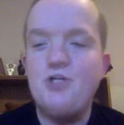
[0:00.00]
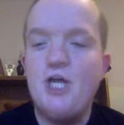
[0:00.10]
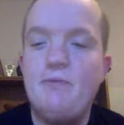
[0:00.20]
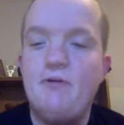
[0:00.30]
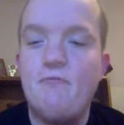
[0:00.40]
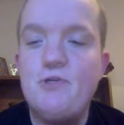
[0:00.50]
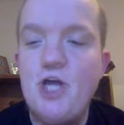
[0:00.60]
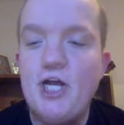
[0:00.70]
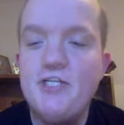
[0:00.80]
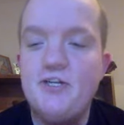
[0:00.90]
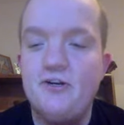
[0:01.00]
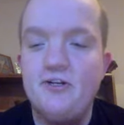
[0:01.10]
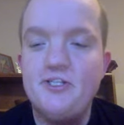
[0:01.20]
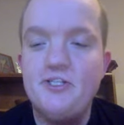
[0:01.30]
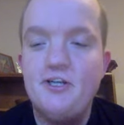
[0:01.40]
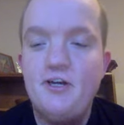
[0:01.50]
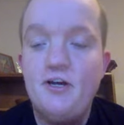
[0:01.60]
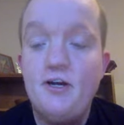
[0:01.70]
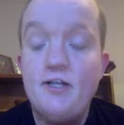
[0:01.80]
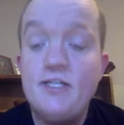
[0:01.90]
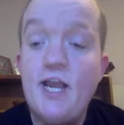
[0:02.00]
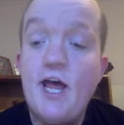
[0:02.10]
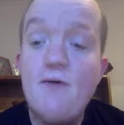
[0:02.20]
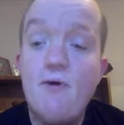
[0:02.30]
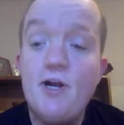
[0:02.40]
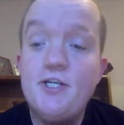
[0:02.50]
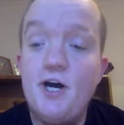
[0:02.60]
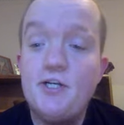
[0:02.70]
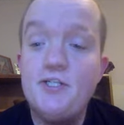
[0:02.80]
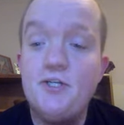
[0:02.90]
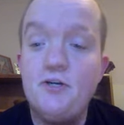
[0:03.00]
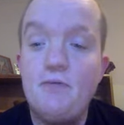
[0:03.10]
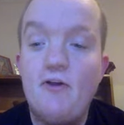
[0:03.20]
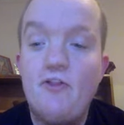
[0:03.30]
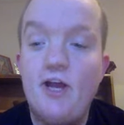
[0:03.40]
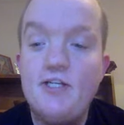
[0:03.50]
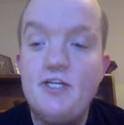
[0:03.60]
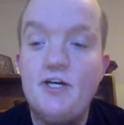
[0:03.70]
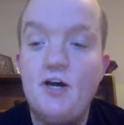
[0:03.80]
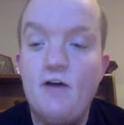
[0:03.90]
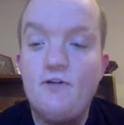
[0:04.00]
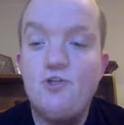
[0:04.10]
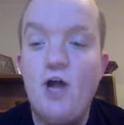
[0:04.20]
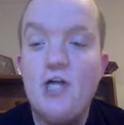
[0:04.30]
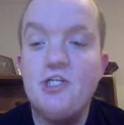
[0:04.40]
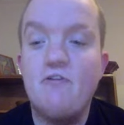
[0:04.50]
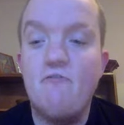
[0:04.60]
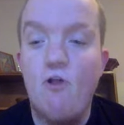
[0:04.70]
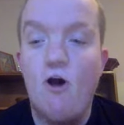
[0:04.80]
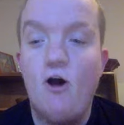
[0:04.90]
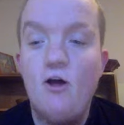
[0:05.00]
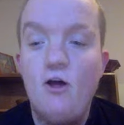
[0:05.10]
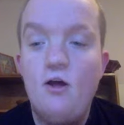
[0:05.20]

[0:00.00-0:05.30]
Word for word: Amy from Chegg Tutors. Today I want to talk to you about the idea of a tragic flaw,